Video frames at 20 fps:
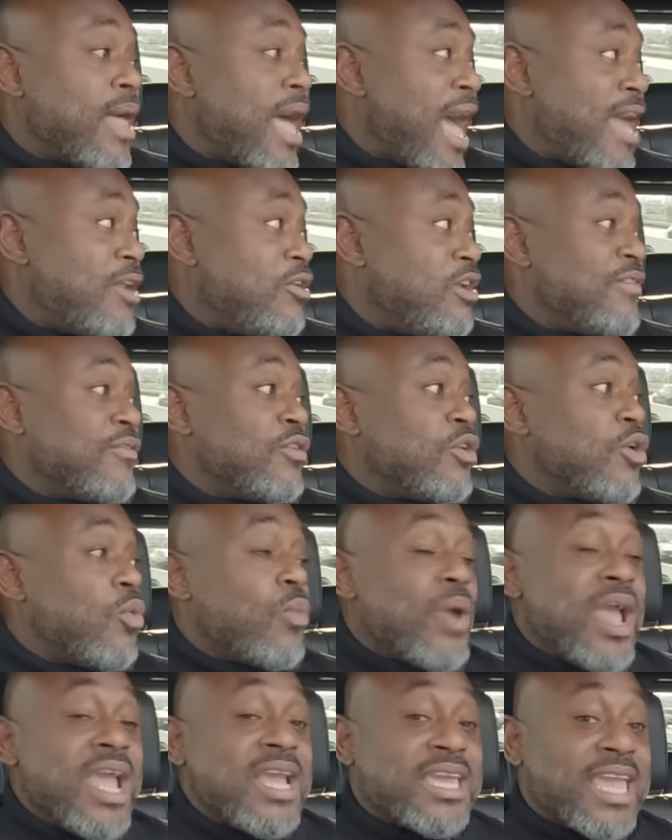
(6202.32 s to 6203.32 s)
I don't even know
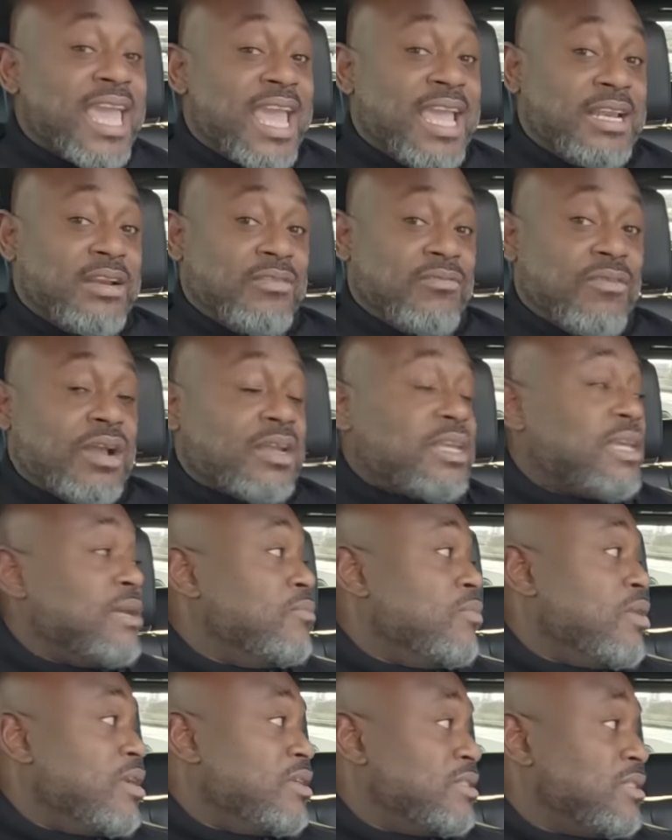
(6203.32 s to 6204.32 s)
where Kane and
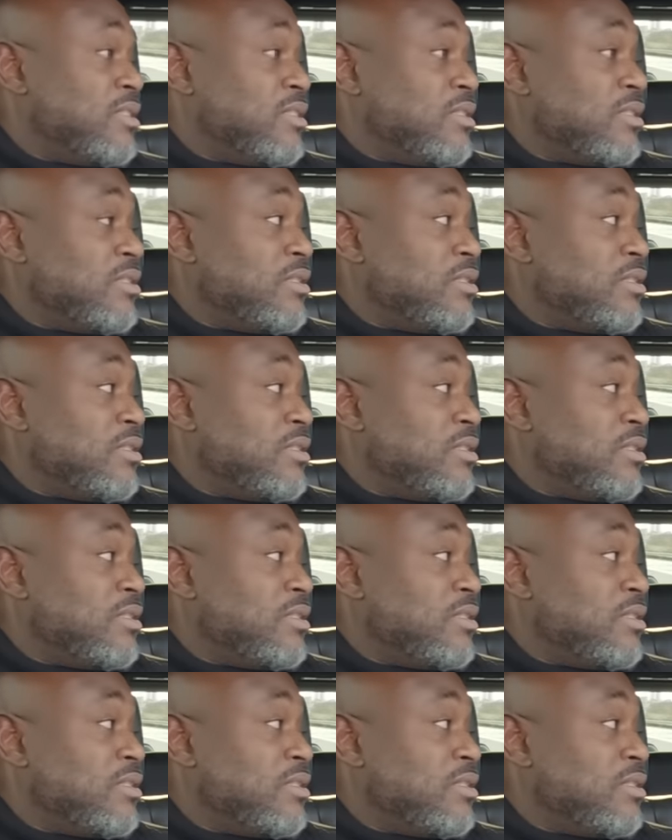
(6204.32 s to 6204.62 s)
Rakim was.